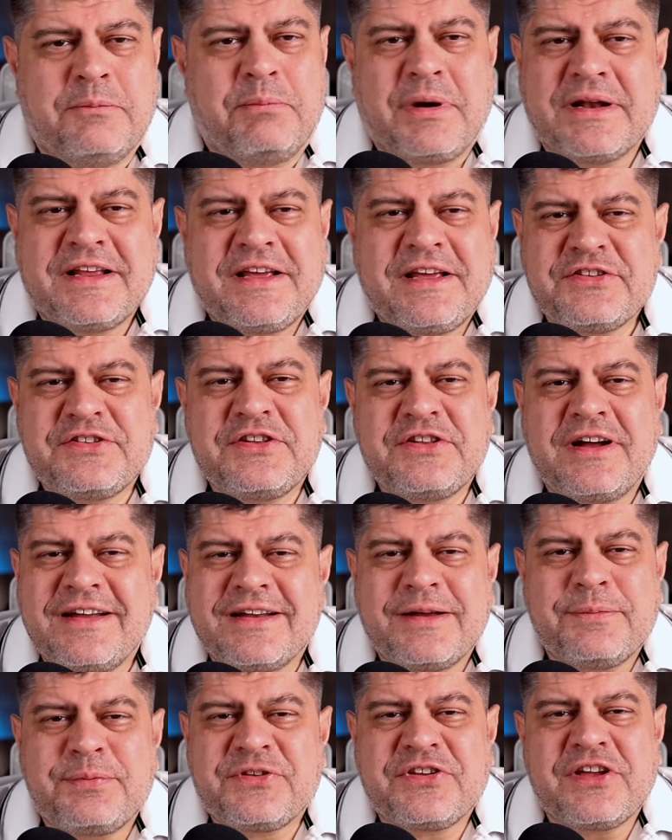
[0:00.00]
but he's not
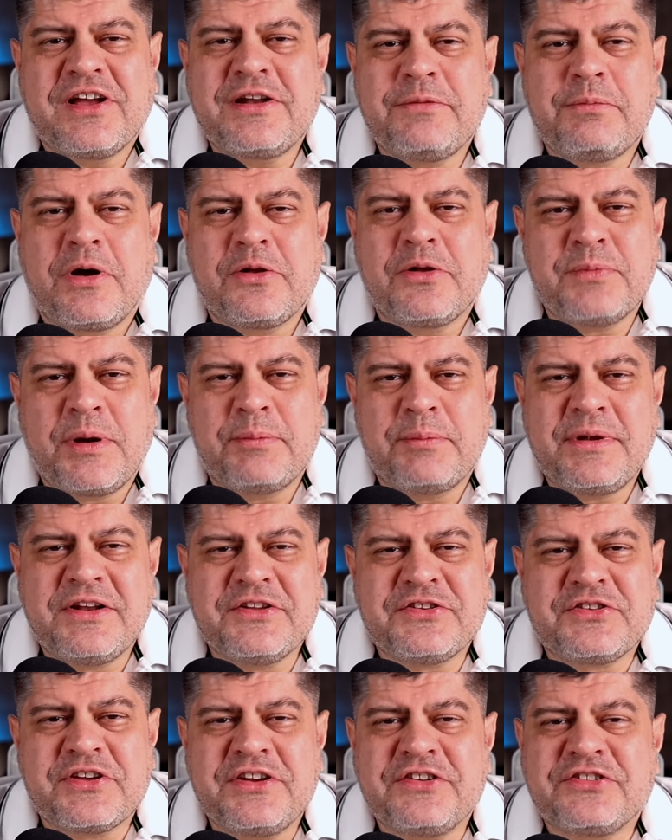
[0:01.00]
upset about
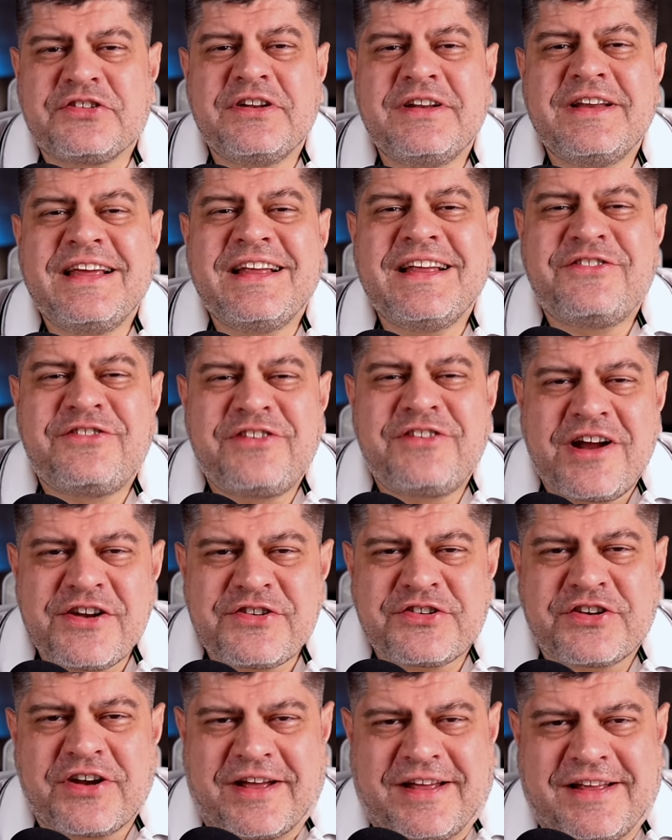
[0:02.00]
mobilization in
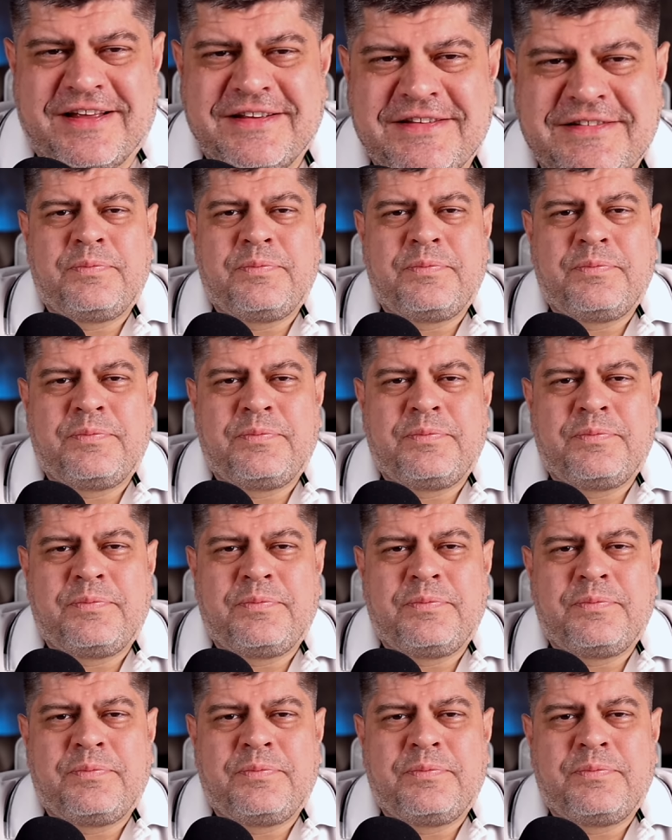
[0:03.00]
Russia.